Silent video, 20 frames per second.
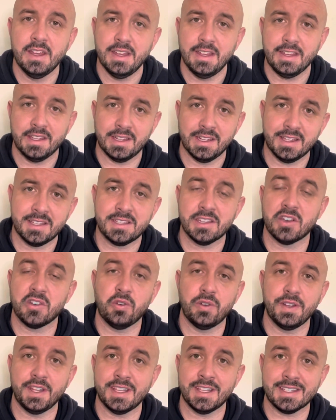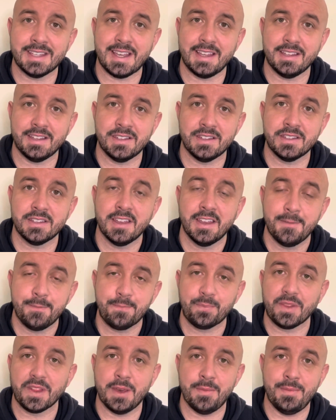You need to go into your settings
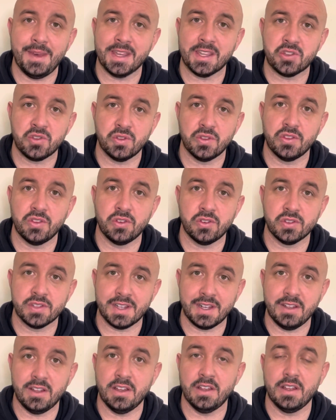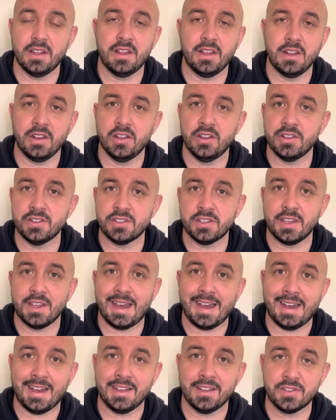and make sure those alerts
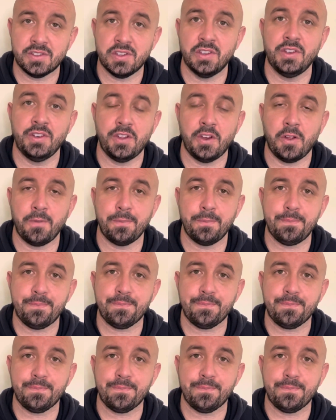are turned on.